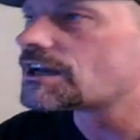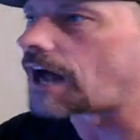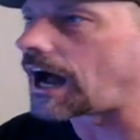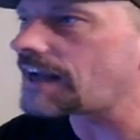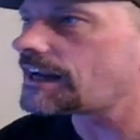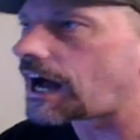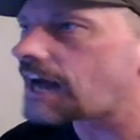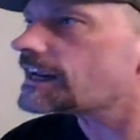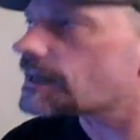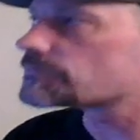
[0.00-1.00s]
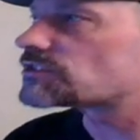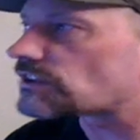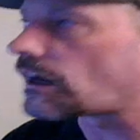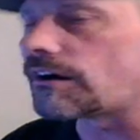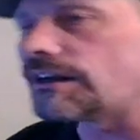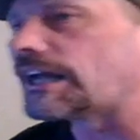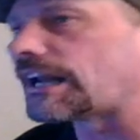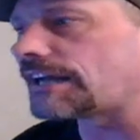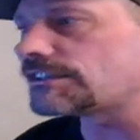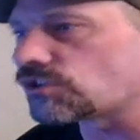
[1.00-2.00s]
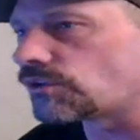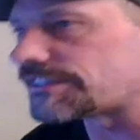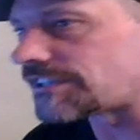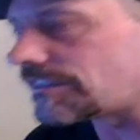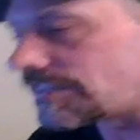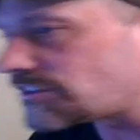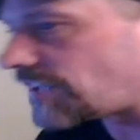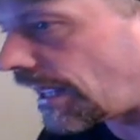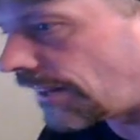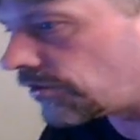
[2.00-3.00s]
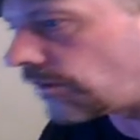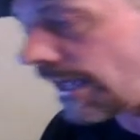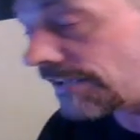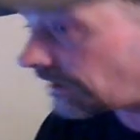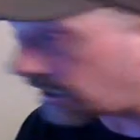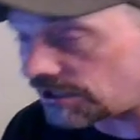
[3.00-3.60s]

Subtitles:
I am sorry, and I said this to Heather last night,